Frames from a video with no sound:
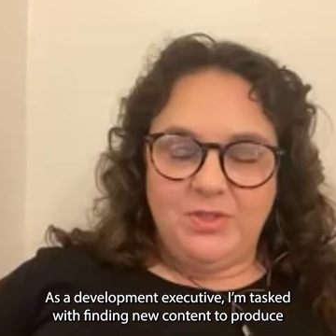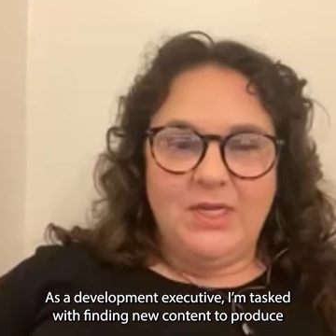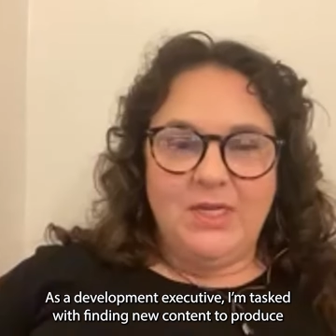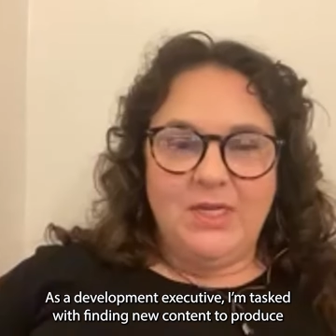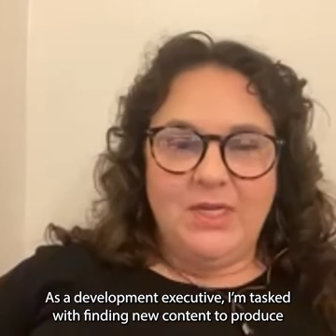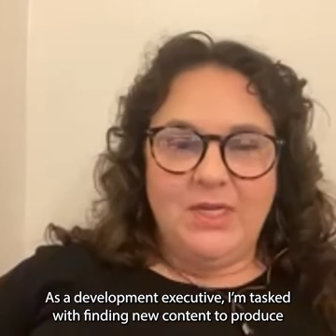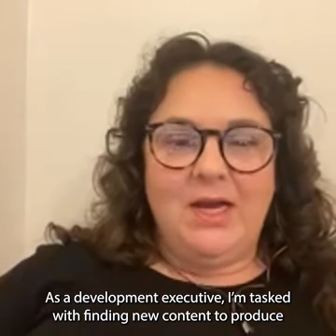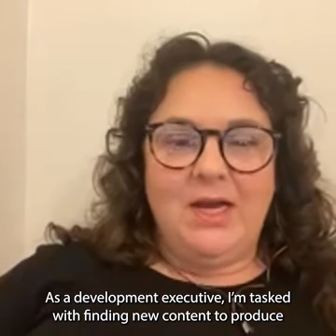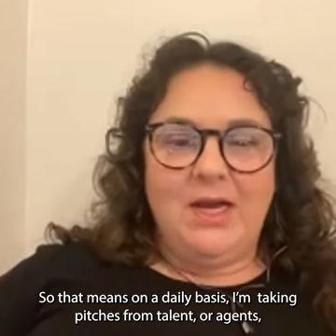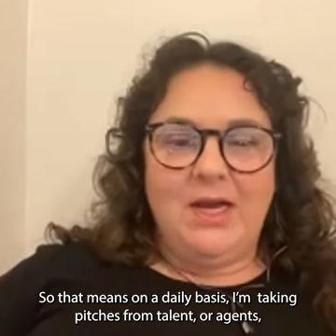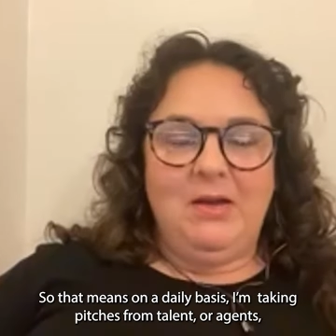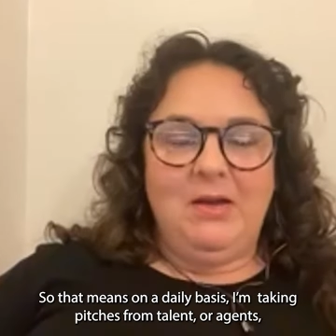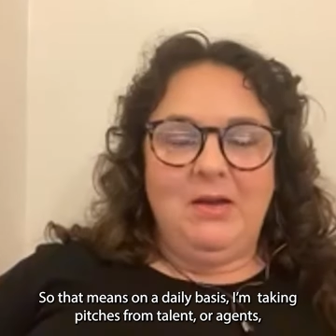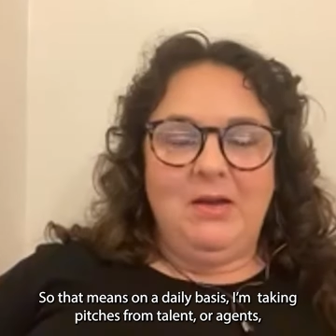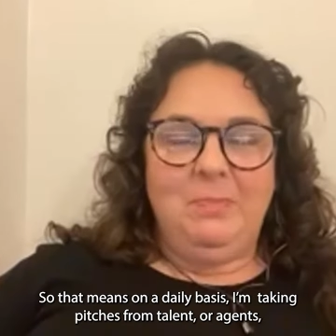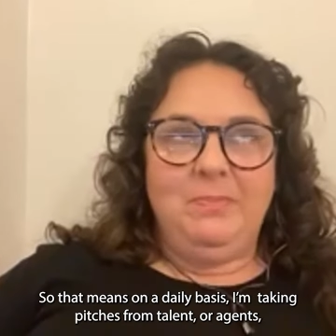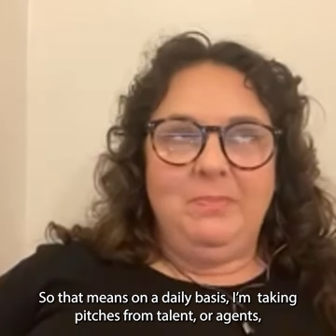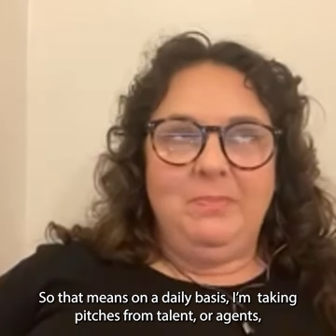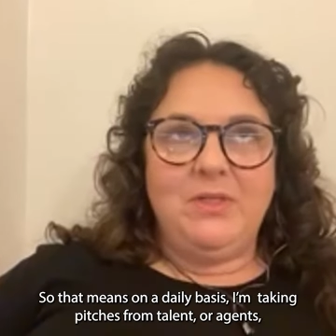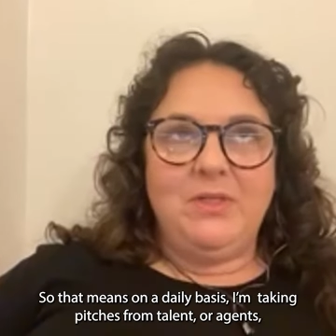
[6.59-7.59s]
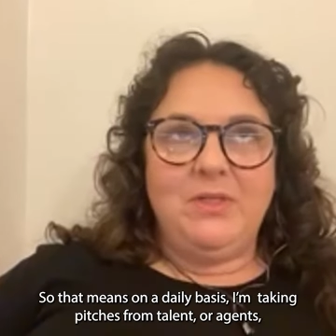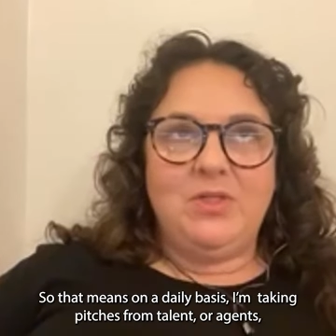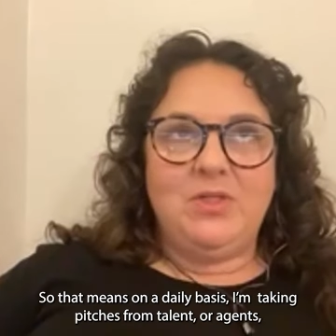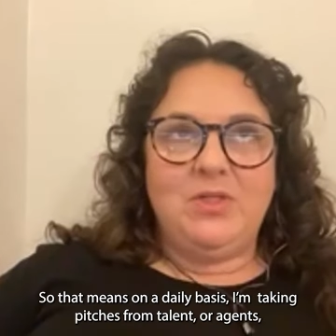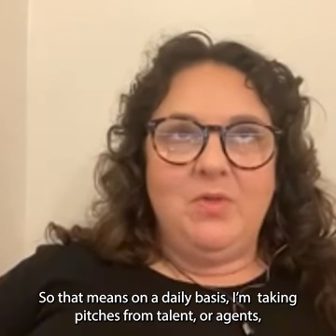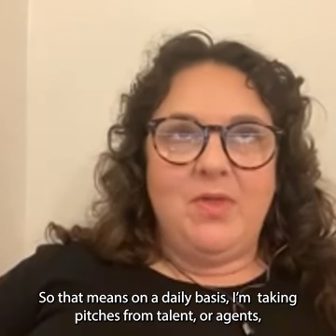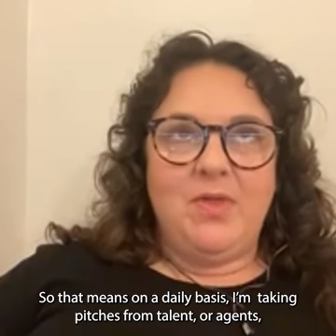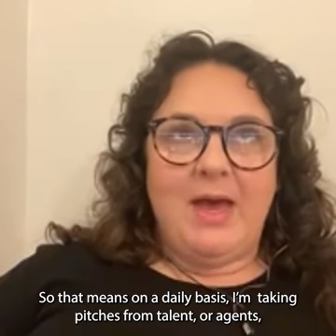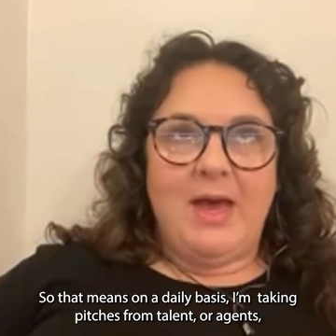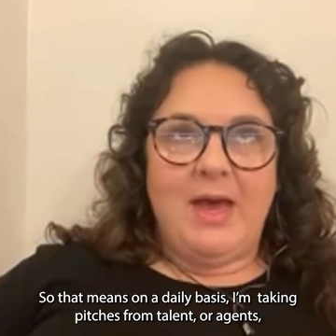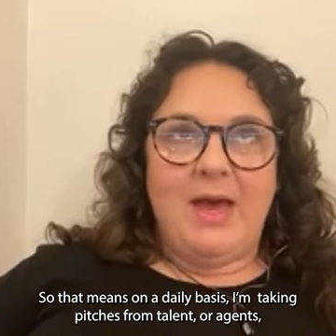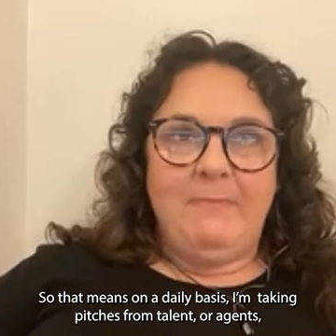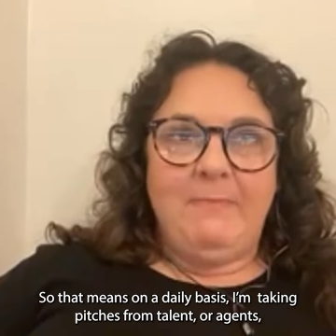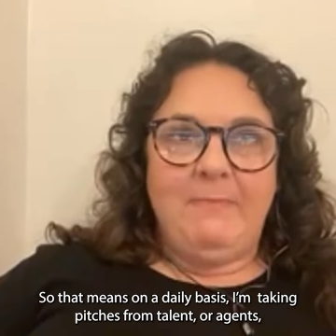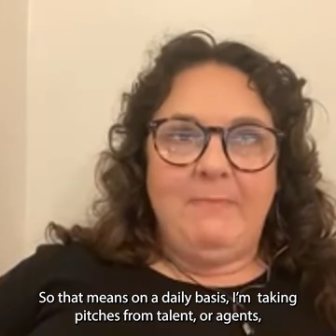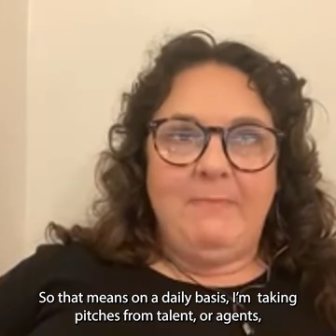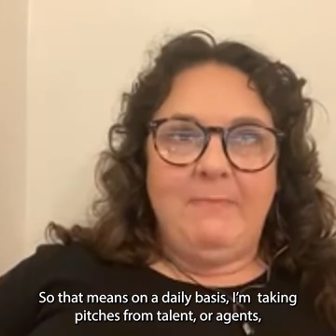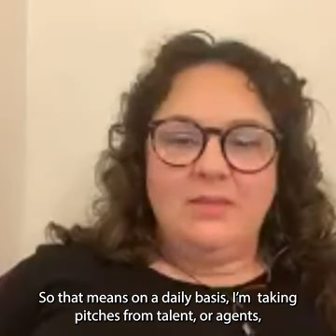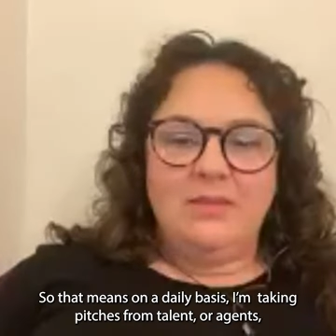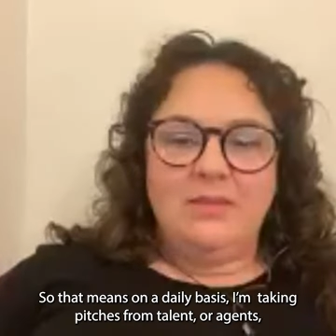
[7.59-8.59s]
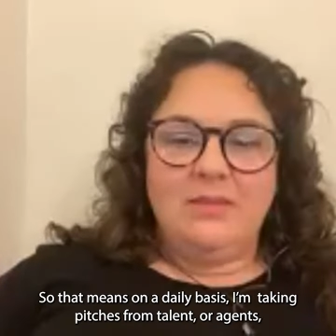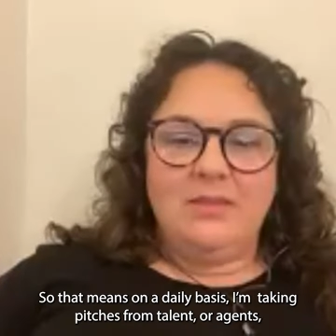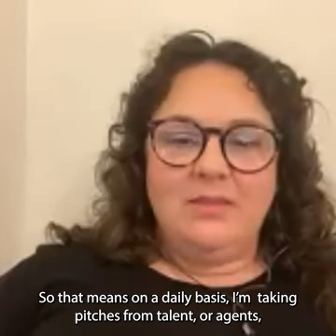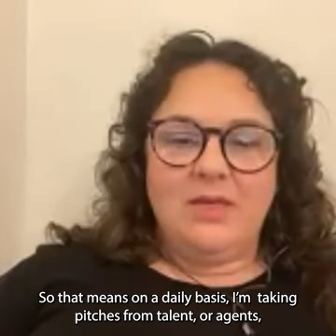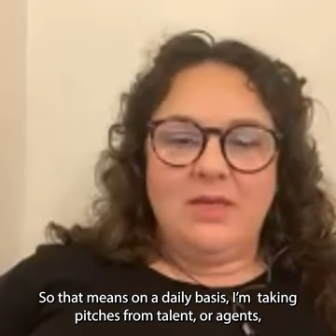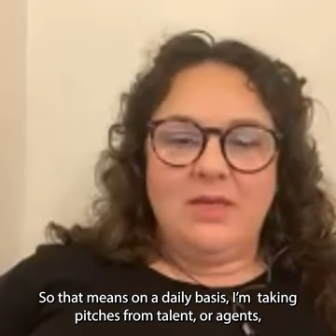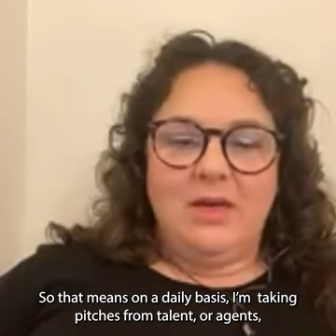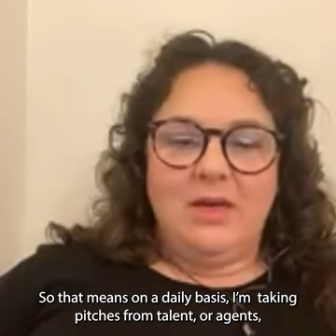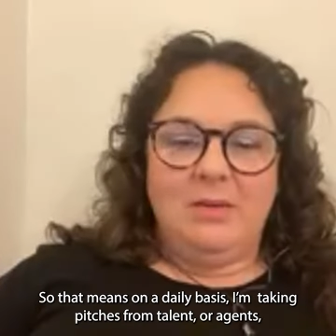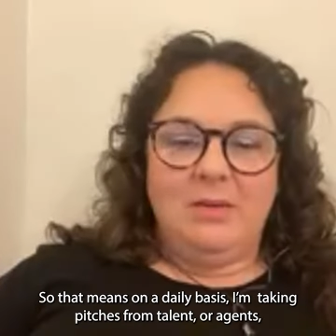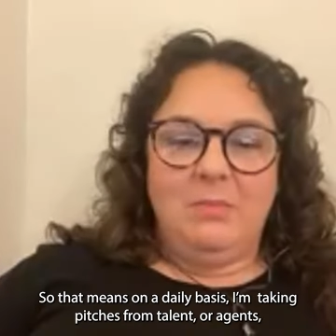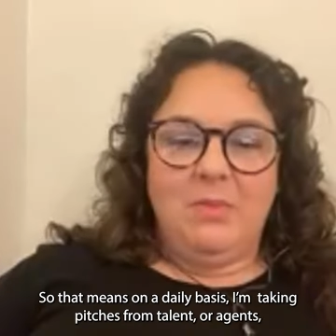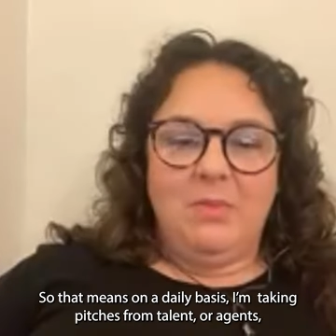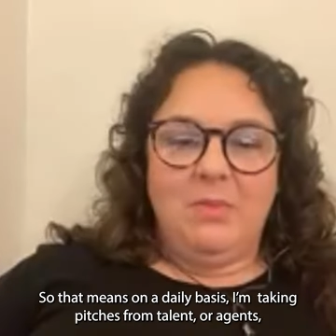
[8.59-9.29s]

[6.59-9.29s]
Um, so that means um,